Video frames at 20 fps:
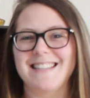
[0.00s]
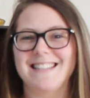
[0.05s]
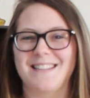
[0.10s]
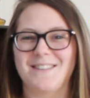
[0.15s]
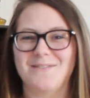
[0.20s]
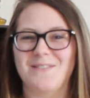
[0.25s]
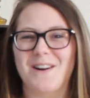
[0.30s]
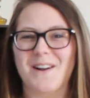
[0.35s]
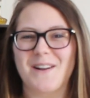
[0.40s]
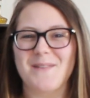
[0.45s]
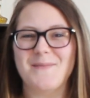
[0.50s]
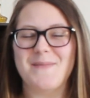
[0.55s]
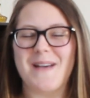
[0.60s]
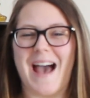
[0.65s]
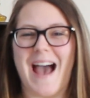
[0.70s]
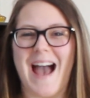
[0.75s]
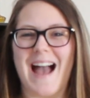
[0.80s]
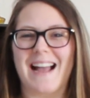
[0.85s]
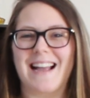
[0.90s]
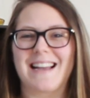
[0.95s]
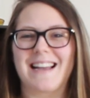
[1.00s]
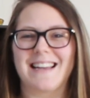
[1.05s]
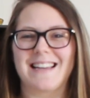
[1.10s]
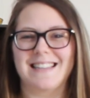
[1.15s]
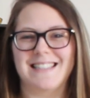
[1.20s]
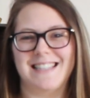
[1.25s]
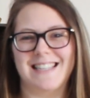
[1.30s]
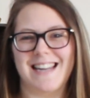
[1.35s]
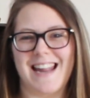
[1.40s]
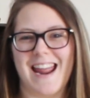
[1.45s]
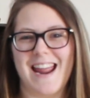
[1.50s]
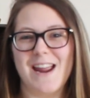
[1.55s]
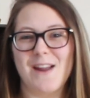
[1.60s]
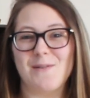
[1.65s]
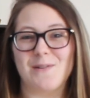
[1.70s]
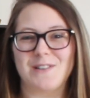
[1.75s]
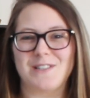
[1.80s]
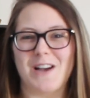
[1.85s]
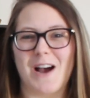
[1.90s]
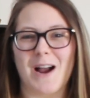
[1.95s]
and welcome back. Today
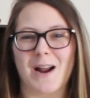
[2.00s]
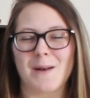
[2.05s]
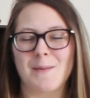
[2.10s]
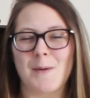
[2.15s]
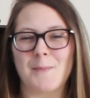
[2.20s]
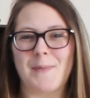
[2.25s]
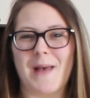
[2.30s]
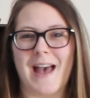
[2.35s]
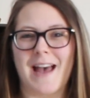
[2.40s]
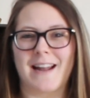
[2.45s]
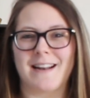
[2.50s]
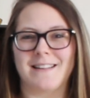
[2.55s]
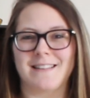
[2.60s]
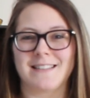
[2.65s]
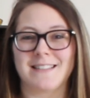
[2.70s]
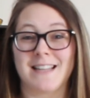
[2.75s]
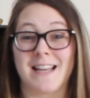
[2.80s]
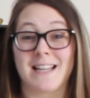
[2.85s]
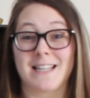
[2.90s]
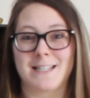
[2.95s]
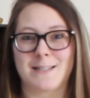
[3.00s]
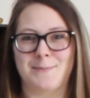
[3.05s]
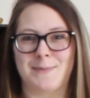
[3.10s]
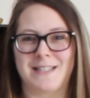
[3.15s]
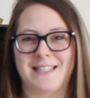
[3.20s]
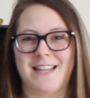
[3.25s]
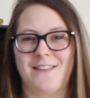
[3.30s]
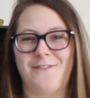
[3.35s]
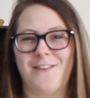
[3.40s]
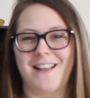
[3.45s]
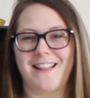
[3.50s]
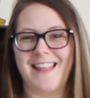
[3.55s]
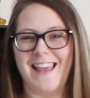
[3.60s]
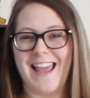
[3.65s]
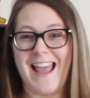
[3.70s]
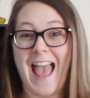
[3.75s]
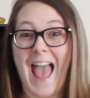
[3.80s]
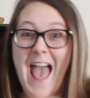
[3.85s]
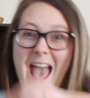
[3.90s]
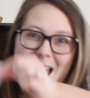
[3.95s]
we're talking about panels,
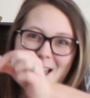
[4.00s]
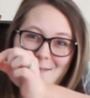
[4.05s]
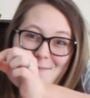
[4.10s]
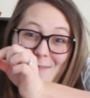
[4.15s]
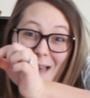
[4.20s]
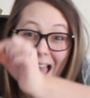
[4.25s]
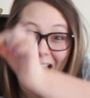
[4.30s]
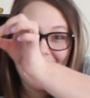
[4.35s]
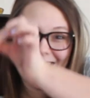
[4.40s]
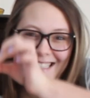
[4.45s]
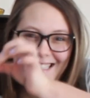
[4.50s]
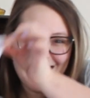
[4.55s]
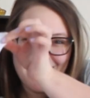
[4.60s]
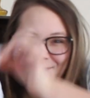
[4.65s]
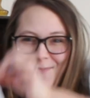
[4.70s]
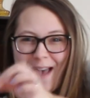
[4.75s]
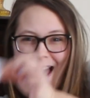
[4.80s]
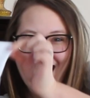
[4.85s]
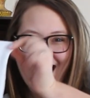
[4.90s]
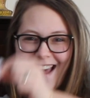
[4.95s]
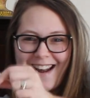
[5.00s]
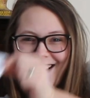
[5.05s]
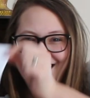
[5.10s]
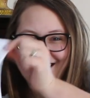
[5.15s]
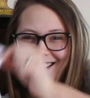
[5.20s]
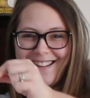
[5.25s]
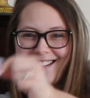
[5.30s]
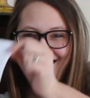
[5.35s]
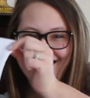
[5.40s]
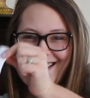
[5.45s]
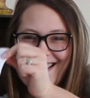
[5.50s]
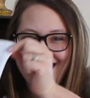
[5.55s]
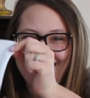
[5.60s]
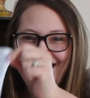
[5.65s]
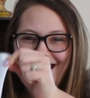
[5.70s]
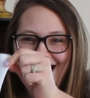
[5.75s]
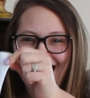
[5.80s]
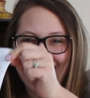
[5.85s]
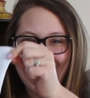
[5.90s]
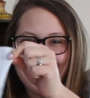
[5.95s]
specifically panty
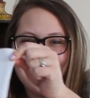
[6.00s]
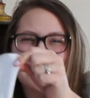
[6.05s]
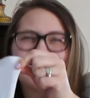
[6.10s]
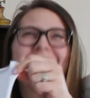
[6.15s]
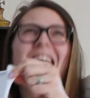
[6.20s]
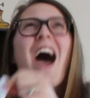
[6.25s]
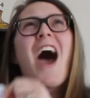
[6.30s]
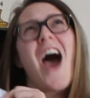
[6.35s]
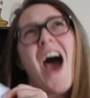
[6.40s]
panels.